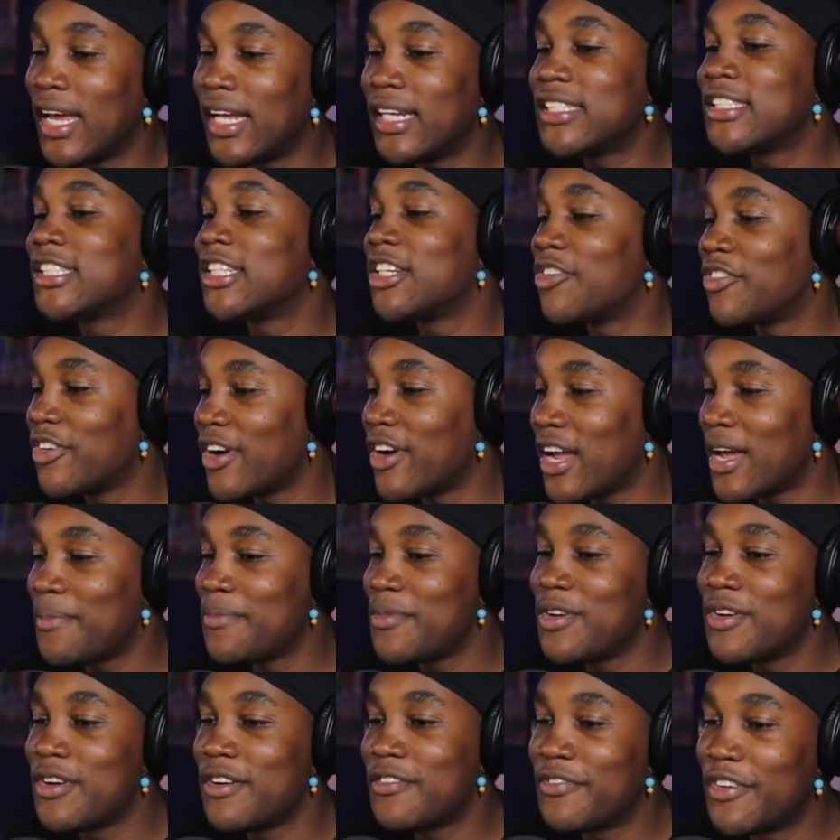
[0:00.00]

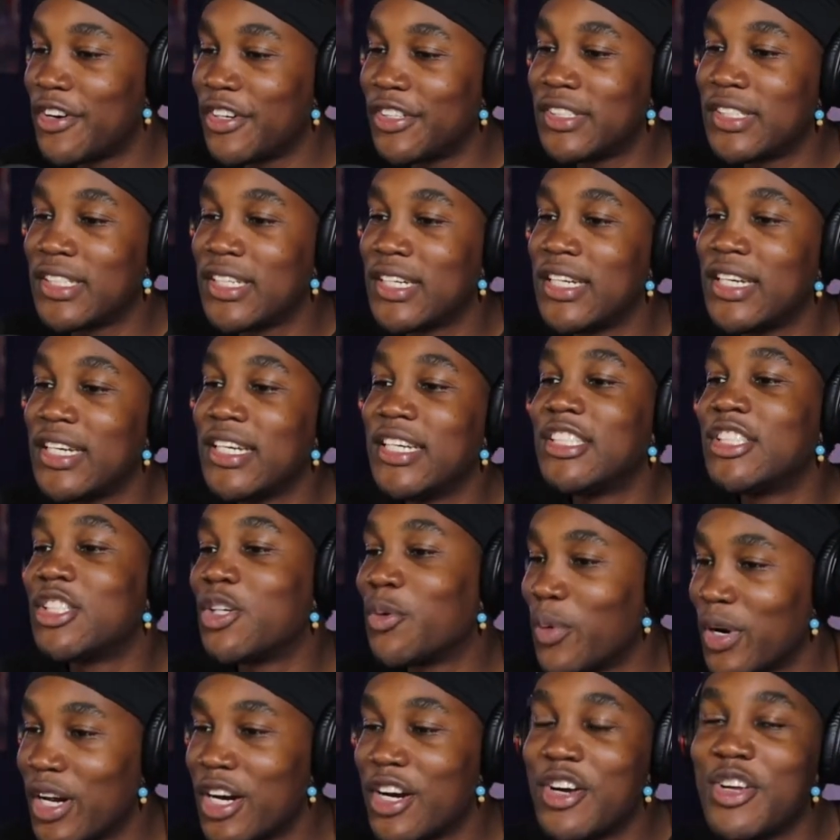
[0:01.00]
Instagram University,
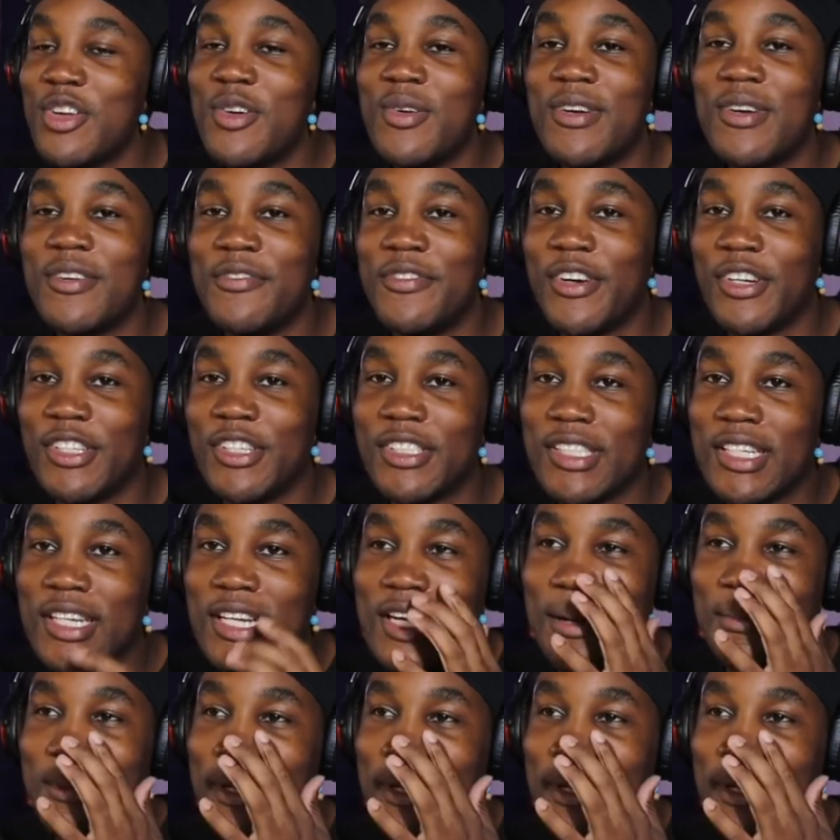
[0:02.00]
Twitter University.